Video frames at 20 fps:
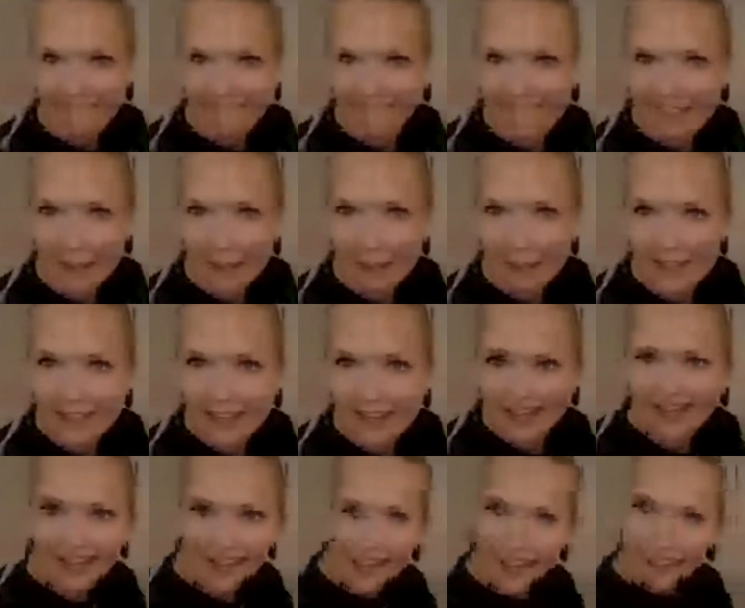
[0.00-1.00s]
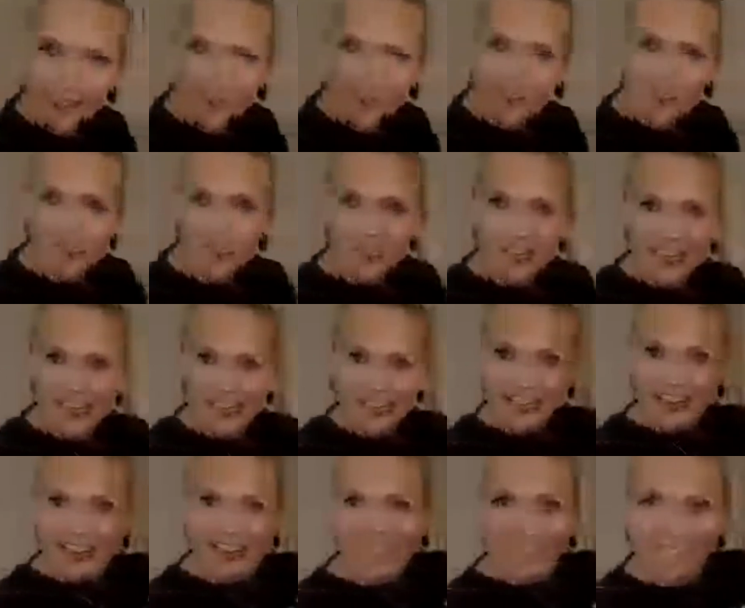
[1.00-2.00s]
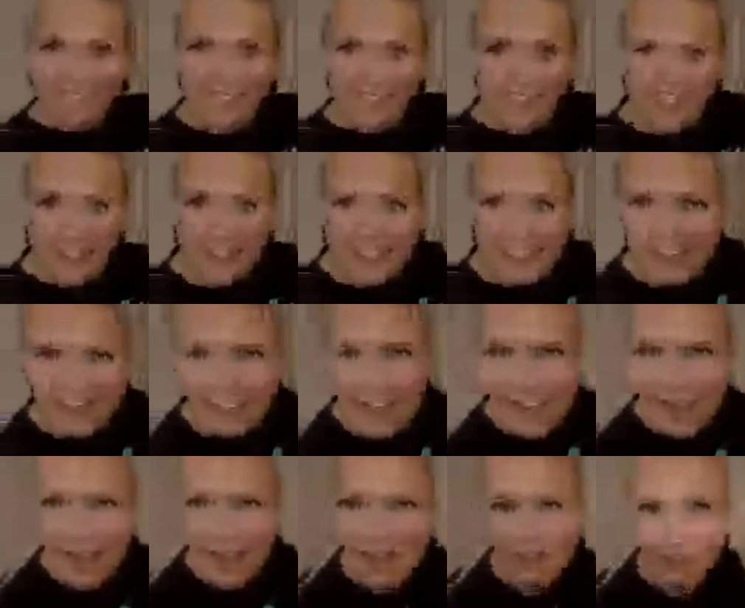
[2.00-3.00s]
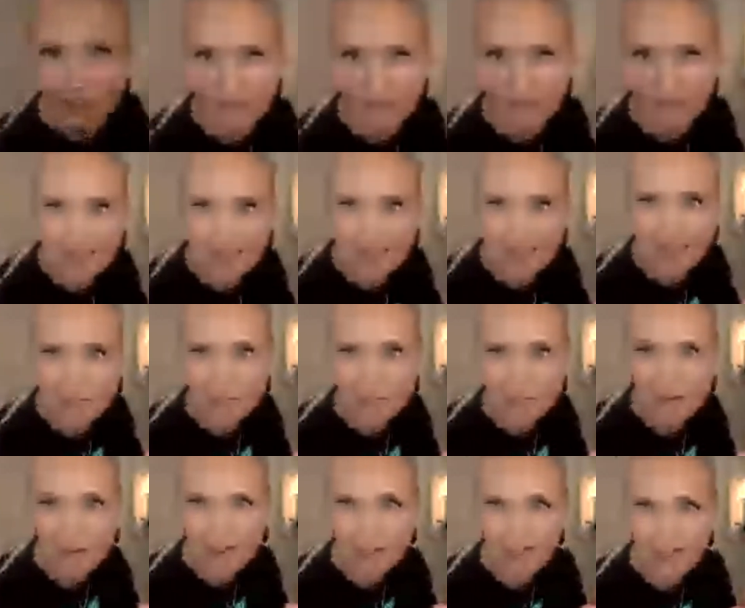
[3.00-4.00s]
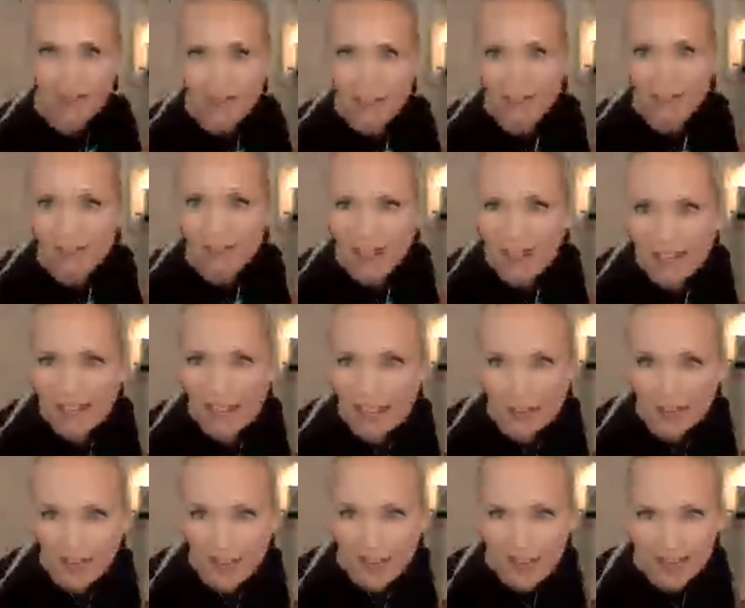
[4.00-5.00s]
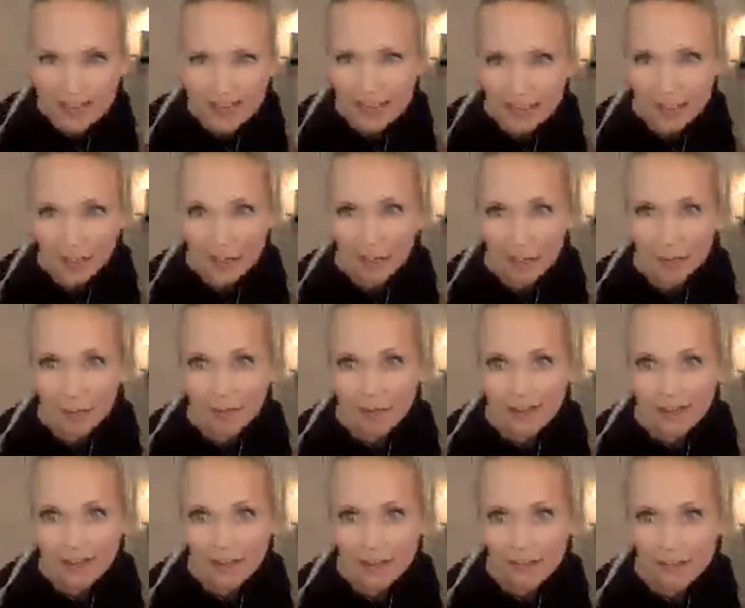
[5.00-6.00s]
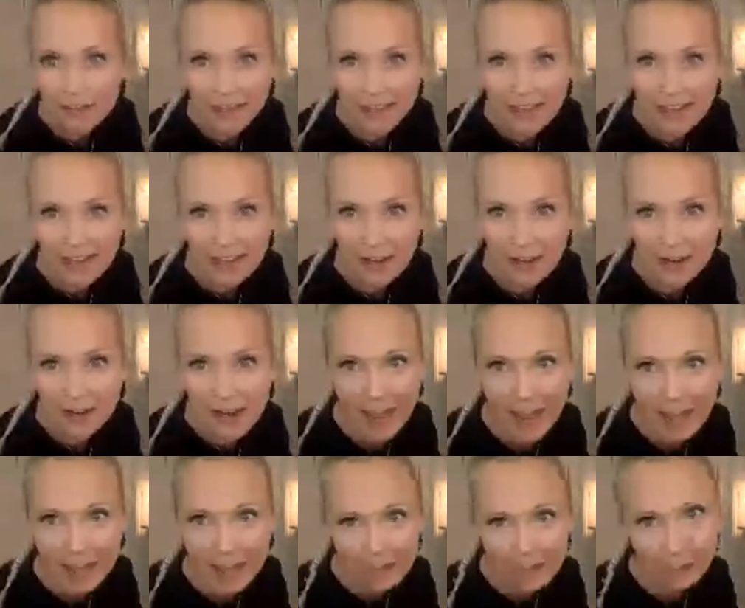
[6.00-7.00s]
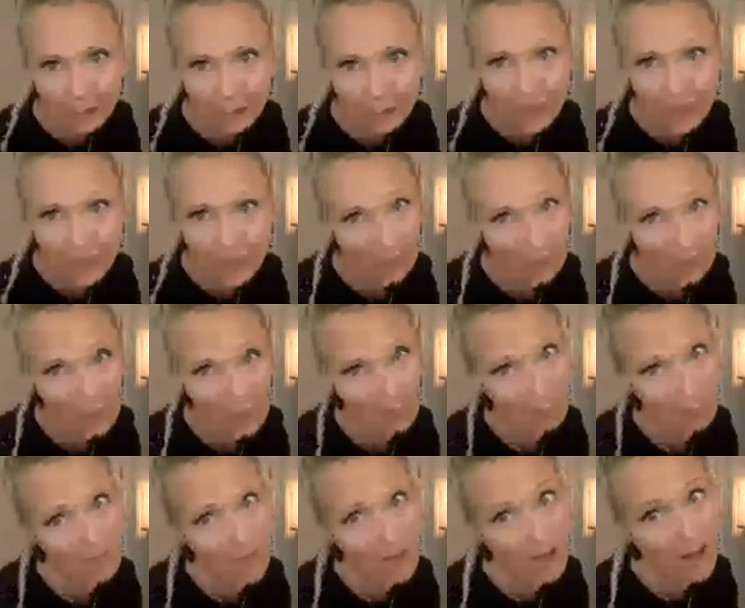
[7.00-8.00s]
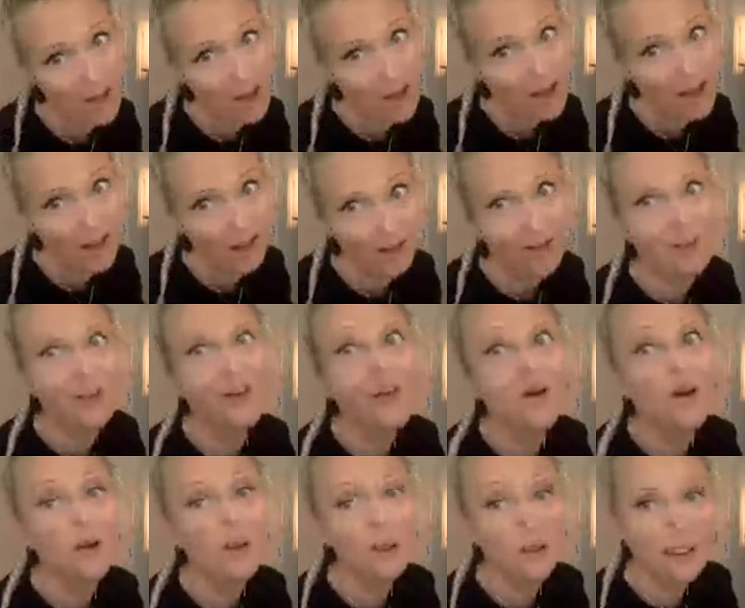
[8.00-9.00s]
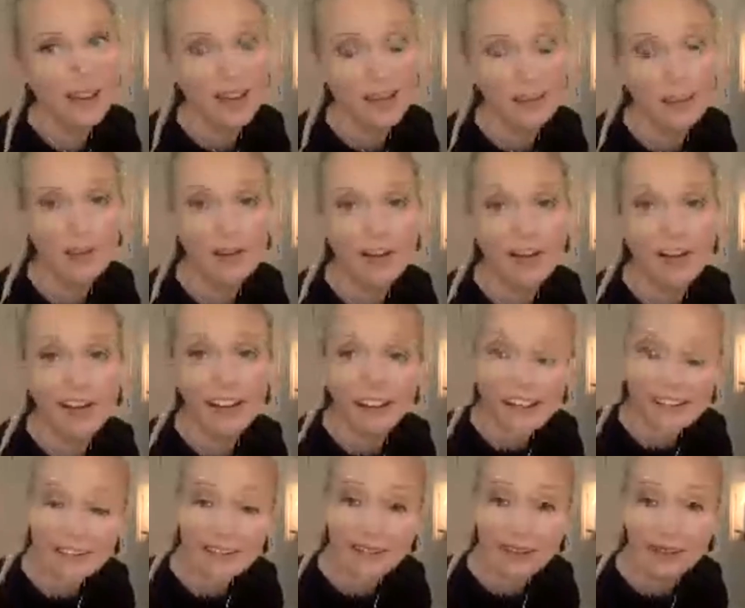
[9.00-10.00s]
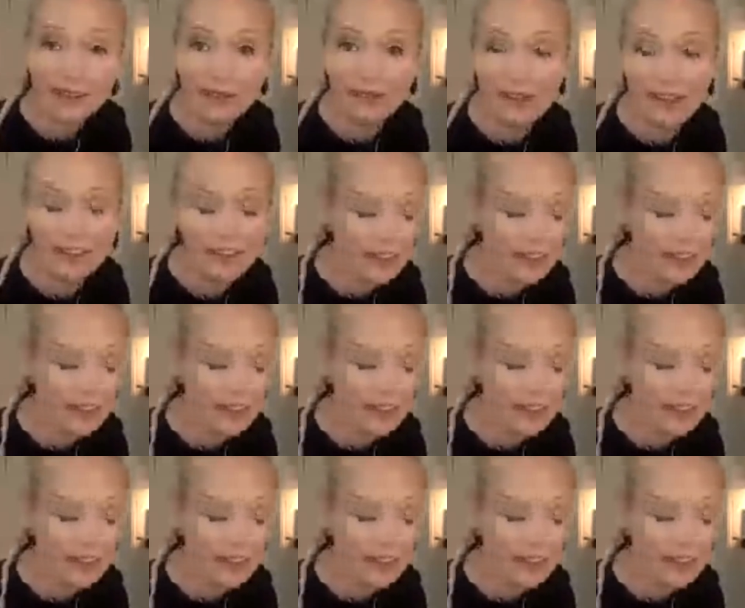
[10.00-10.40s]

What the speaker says: Let me see, I think I saw Jessica. Jessica has a friend's birthday today, so he's super busy playing on Xbox with him on an online party. That's so fun